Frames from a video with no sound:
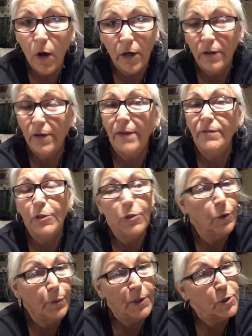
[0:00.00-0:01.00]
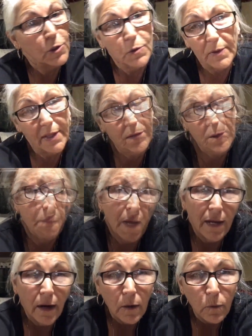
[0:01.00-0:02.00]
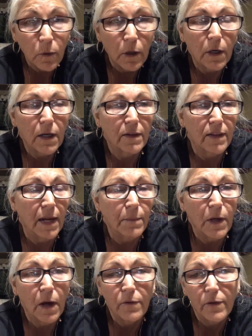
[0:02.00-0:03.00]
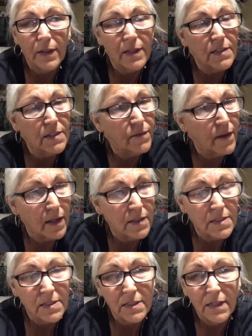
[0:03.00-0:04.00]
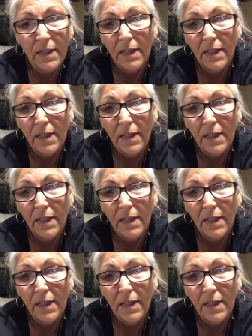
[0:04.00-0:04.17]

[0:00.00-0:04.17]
autographed and took pictures with every my hard work that I'm covering these events